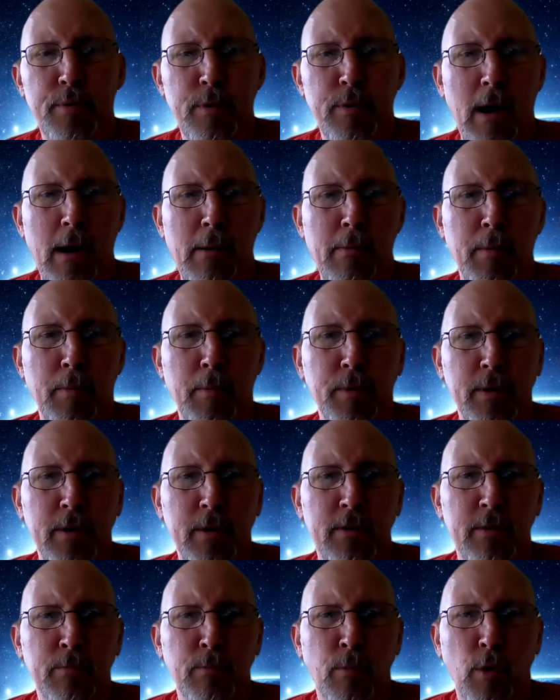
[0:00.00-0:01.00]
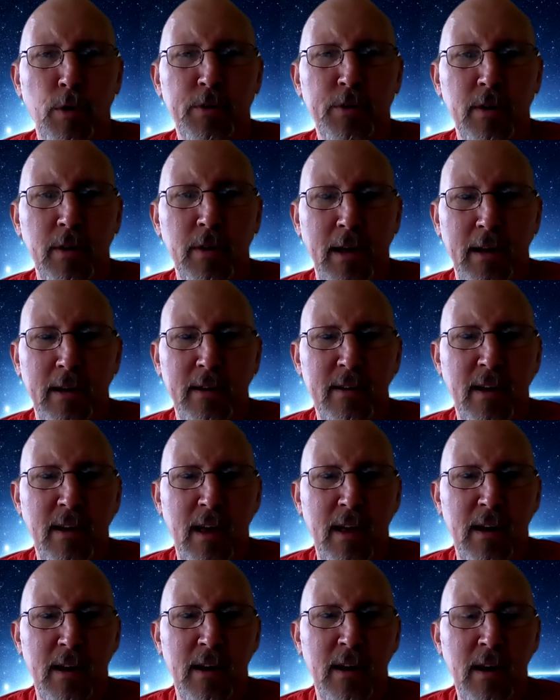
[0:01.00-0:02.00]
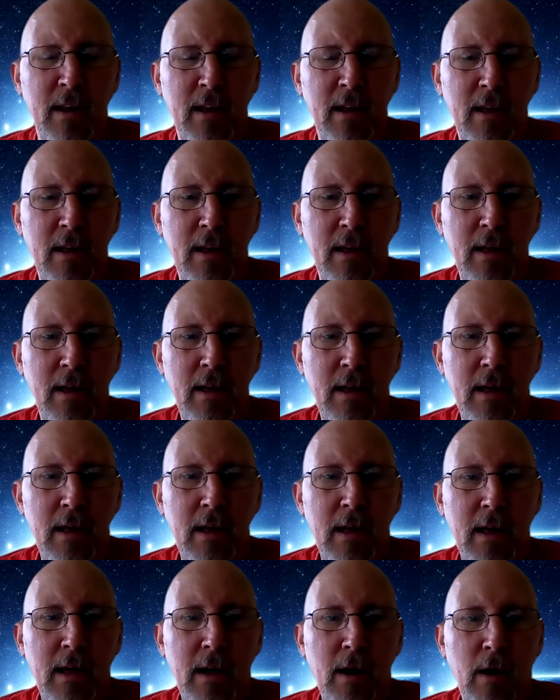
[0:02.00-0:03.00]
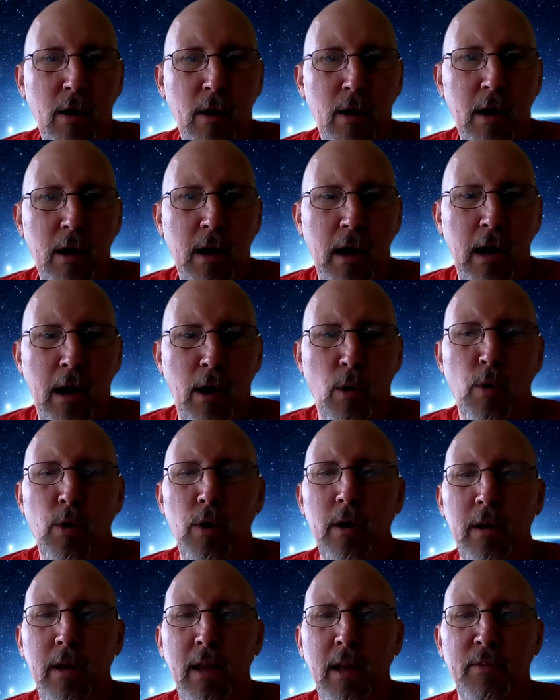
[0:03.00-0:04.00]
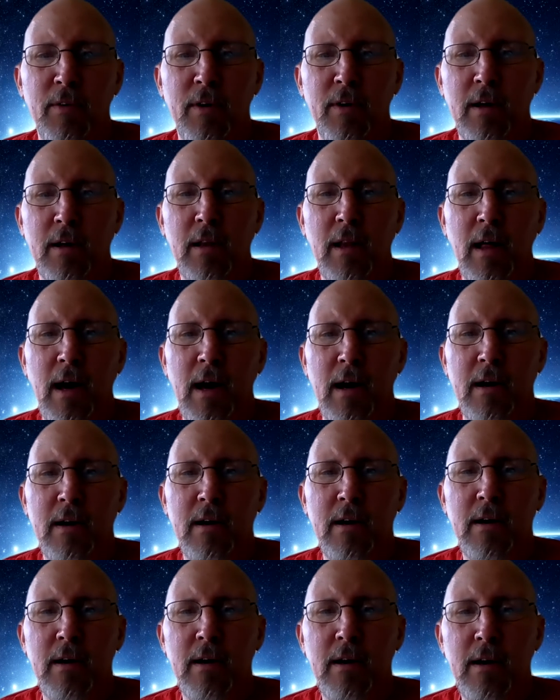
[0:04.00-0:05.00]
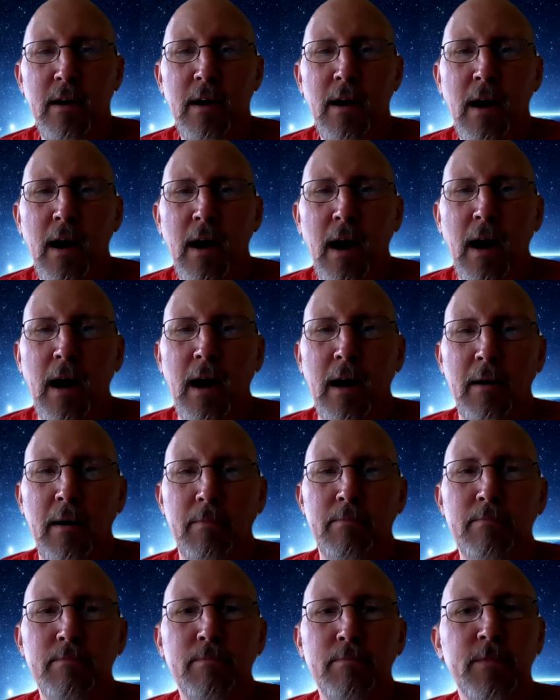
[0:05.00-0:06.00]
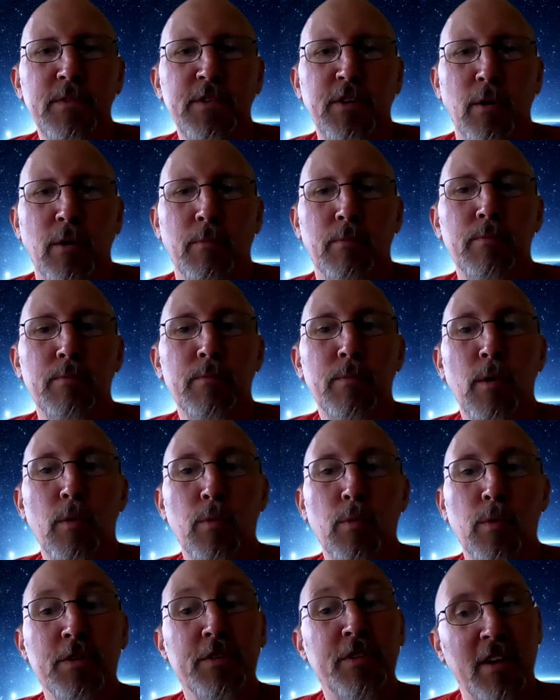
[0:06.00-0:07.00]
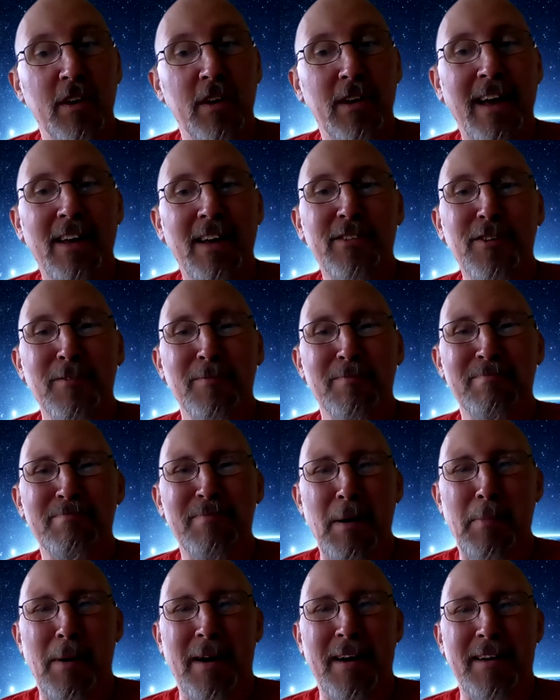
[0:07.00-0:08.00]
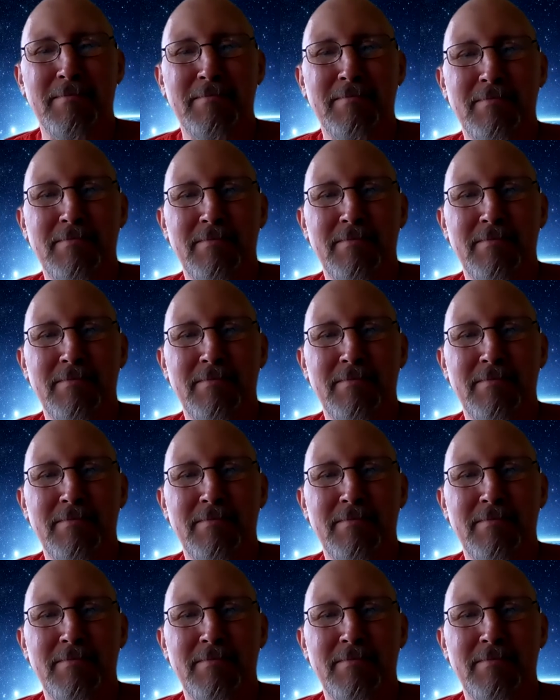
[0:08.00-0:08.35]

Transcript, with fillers: probably more to like 10 uh, or 11 o'clock. Um, so we'll see you guys soon. Bye bye.